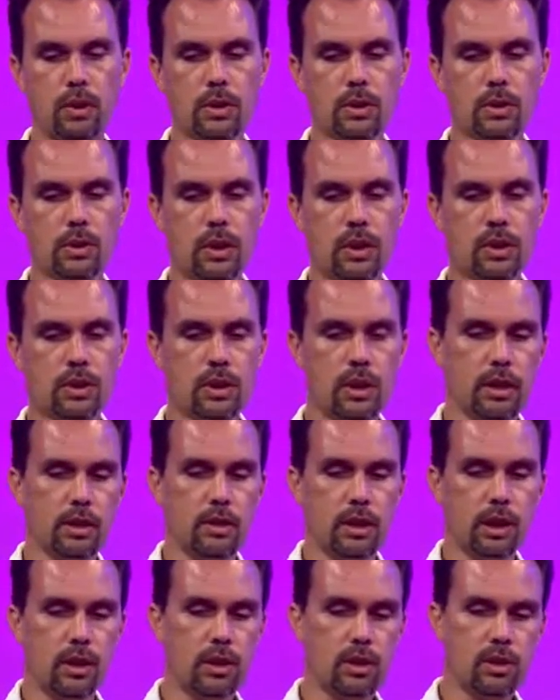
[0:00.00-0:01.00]
just to
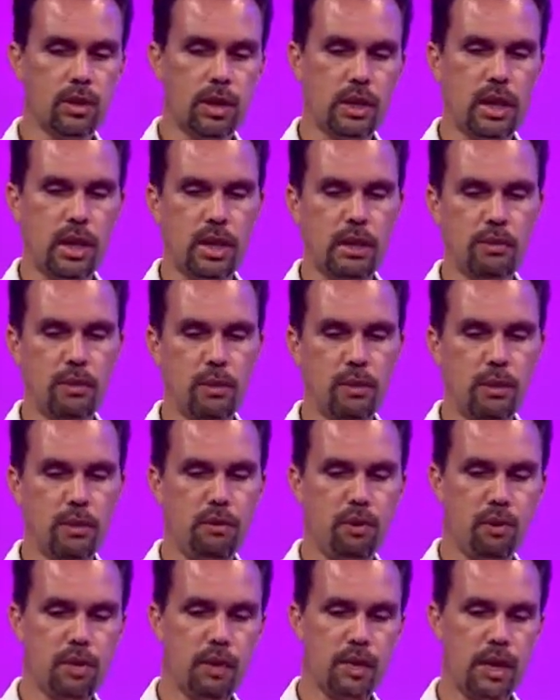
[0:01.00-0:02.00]
close a kind of a
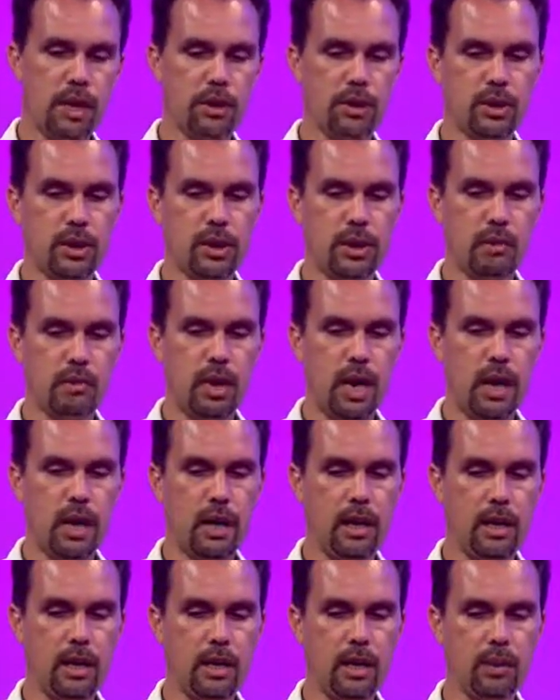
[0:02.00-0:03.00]
review section, the
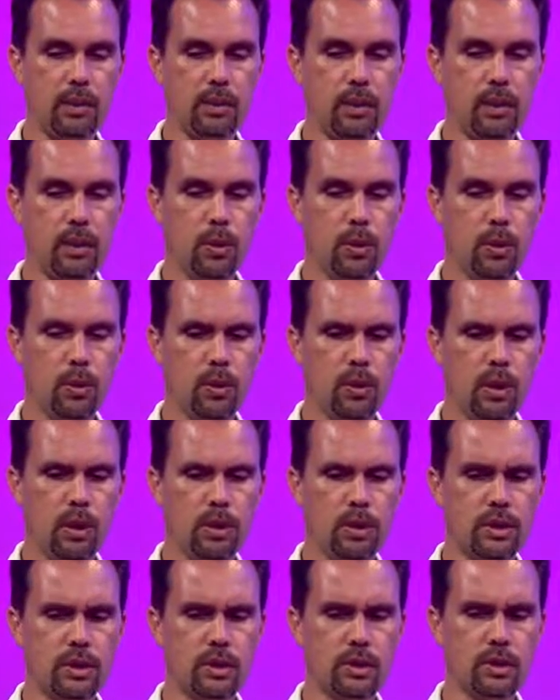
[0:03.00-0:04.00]
Mahele
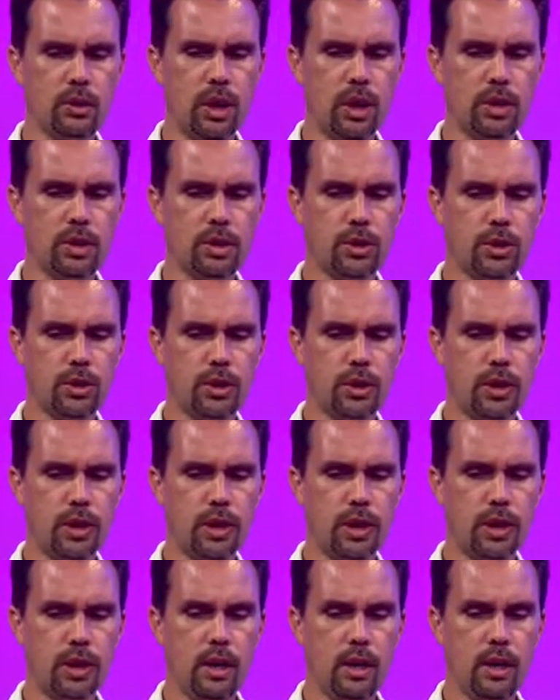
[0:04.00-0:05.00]
was structured
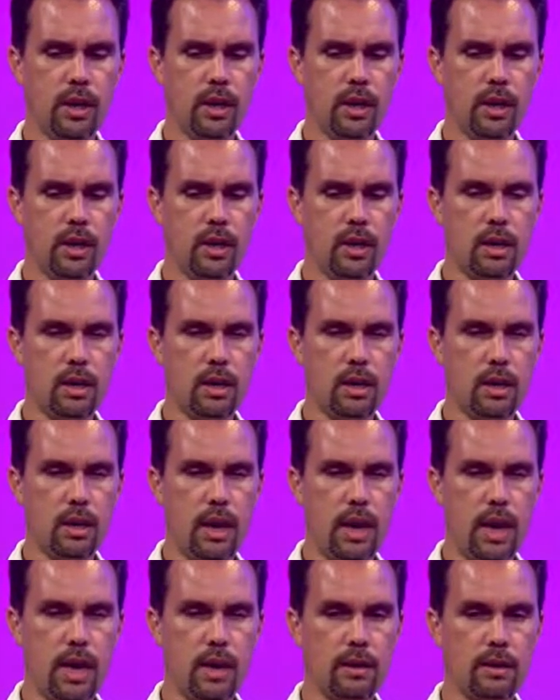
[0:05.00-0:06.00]
in
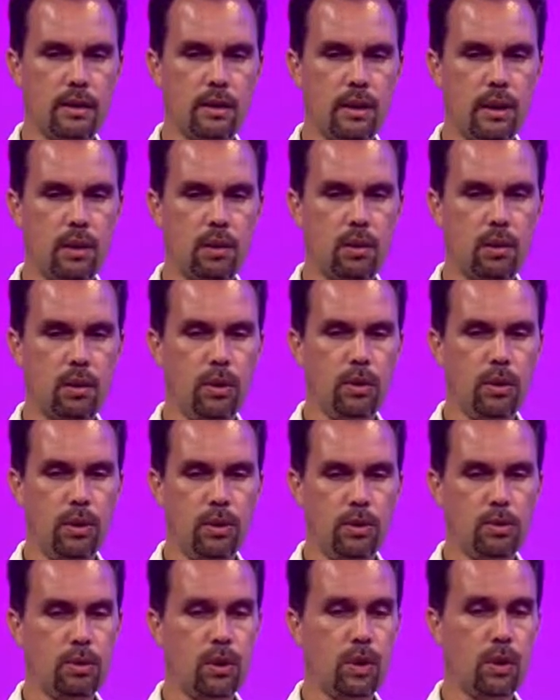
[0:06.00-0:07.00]
that there were the
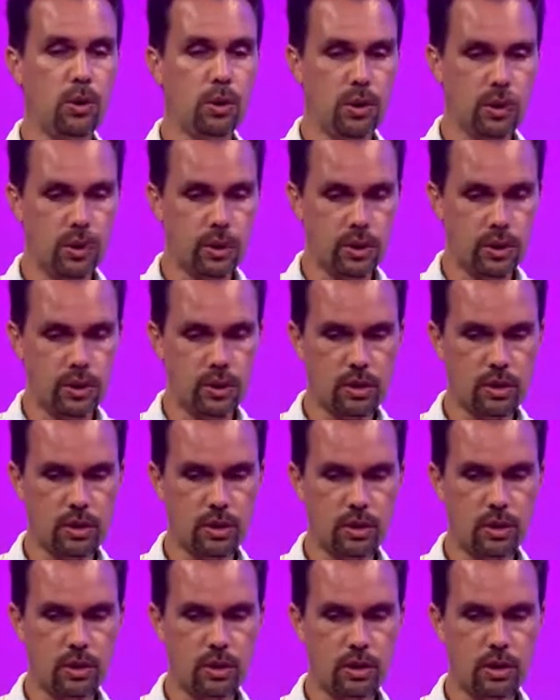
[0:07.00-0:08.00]
three owners
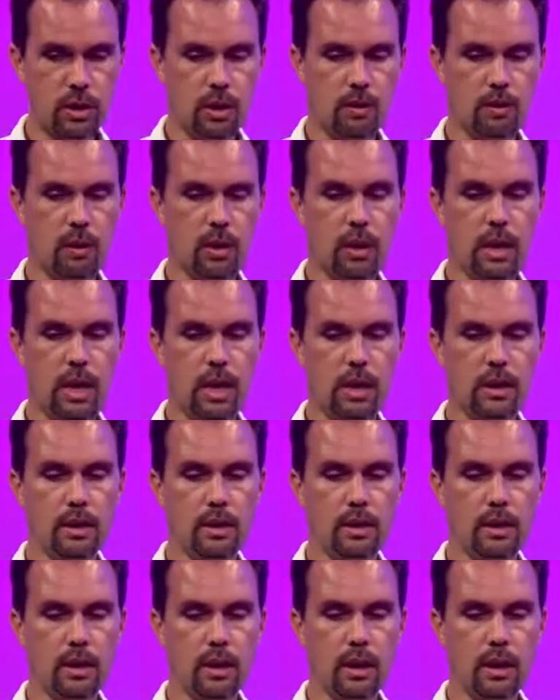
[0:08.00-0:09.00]
of the land.